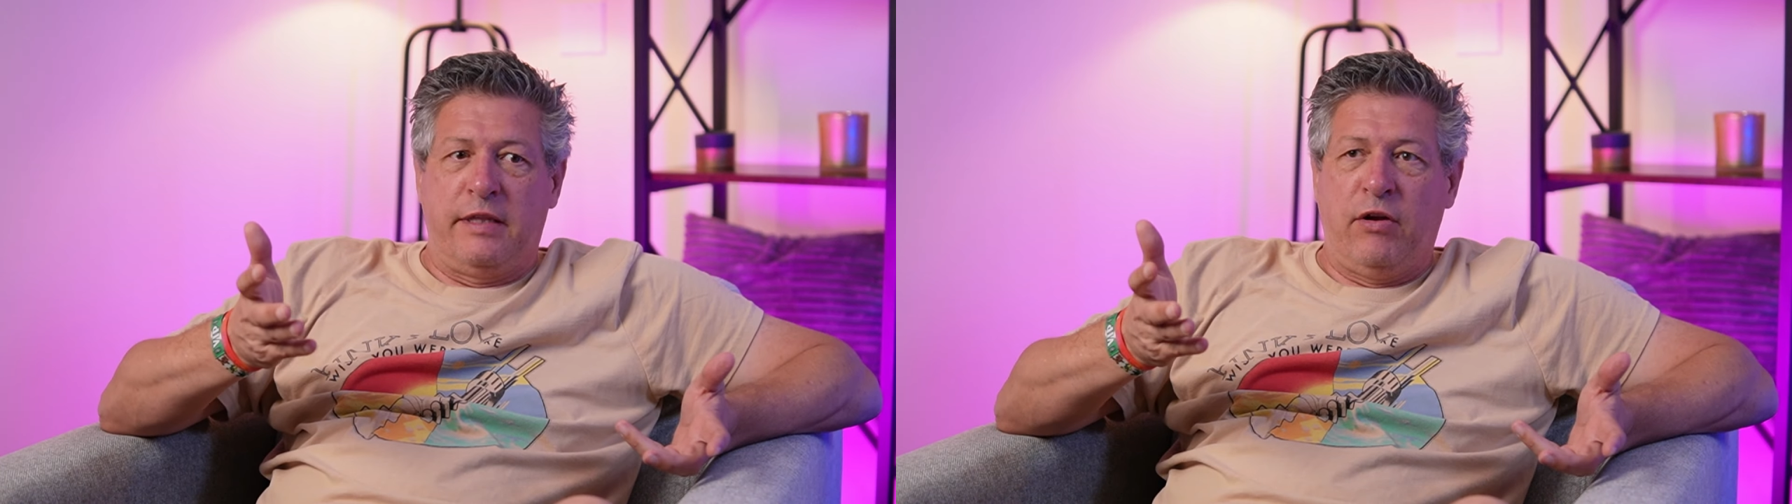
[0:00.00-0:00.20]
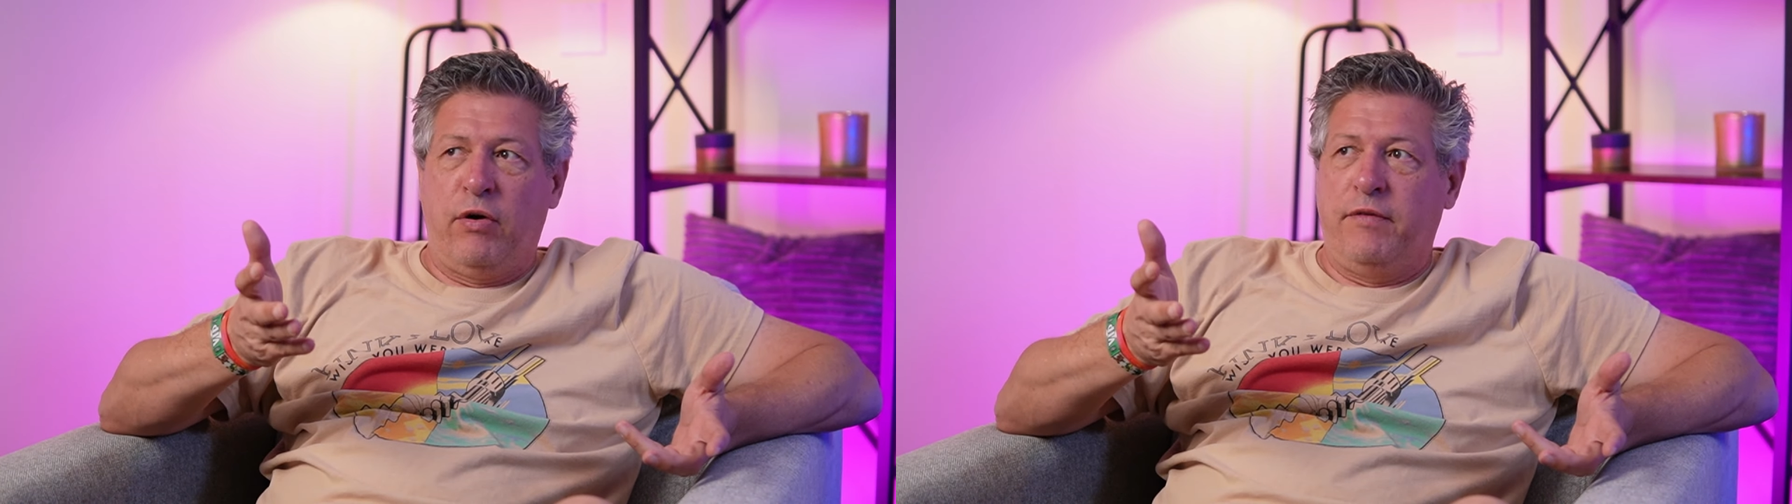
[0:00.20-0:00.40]

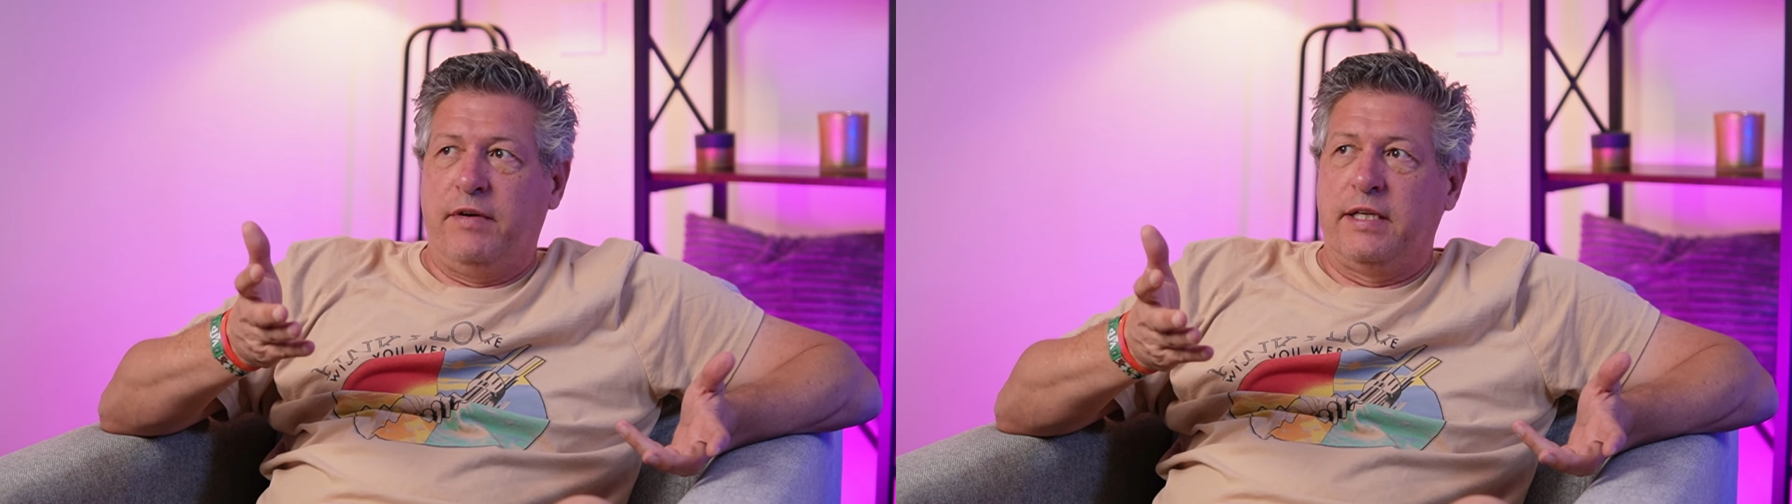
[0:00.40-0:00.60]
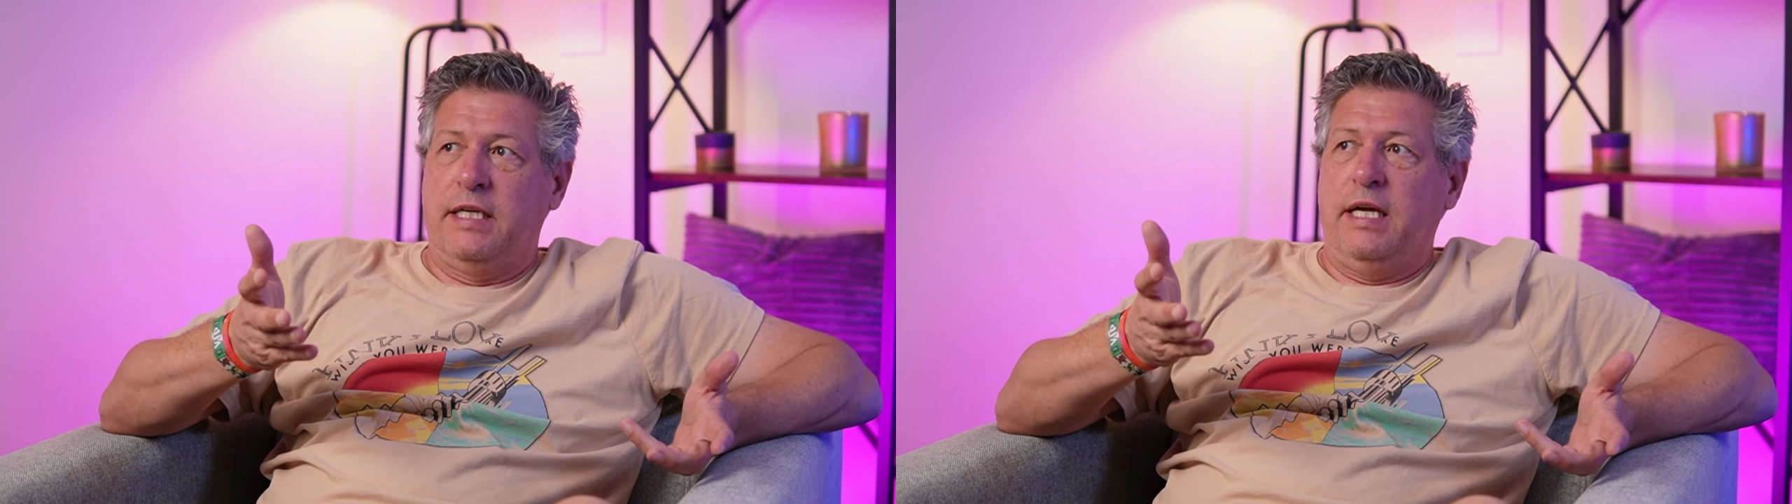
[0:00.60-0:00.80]
they don't even
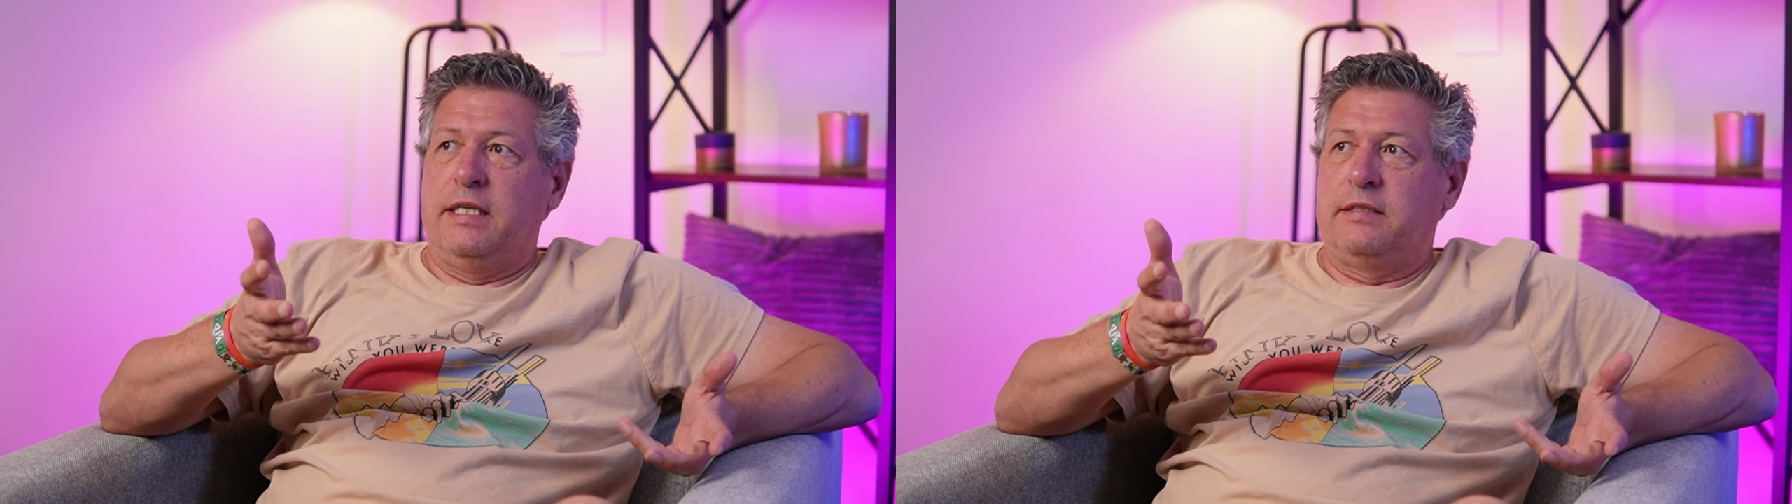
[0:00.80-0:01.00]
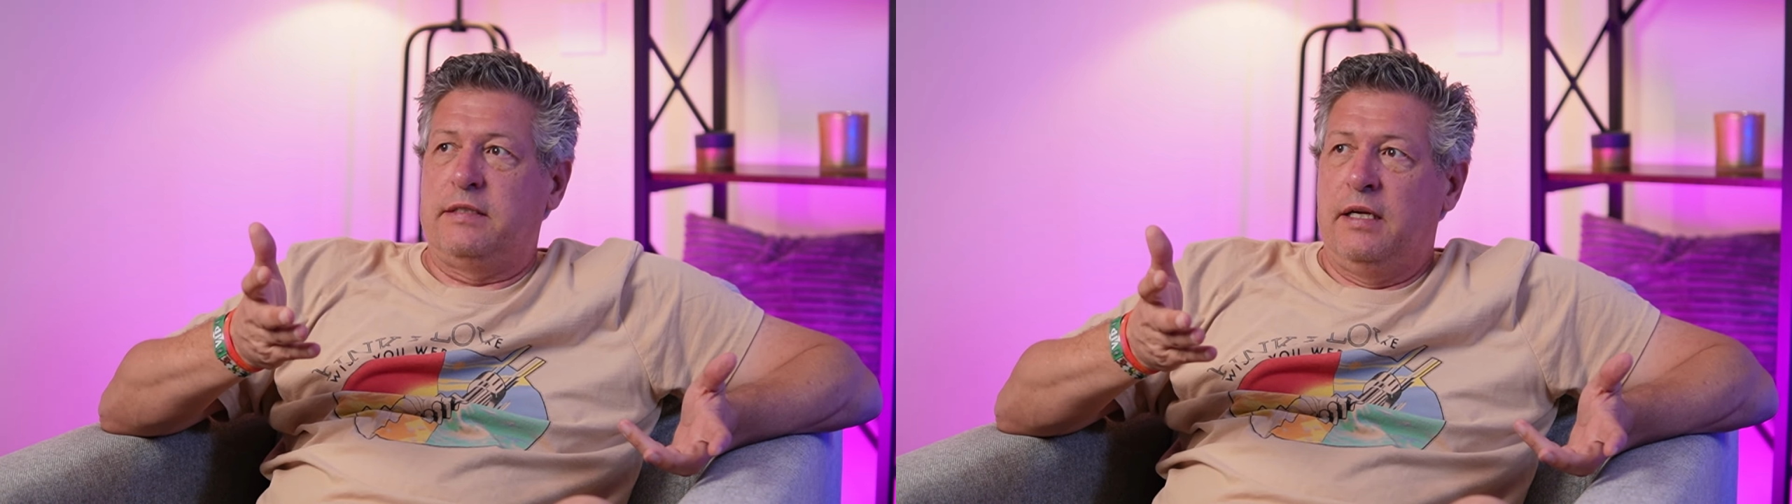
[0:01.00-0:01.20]
exist.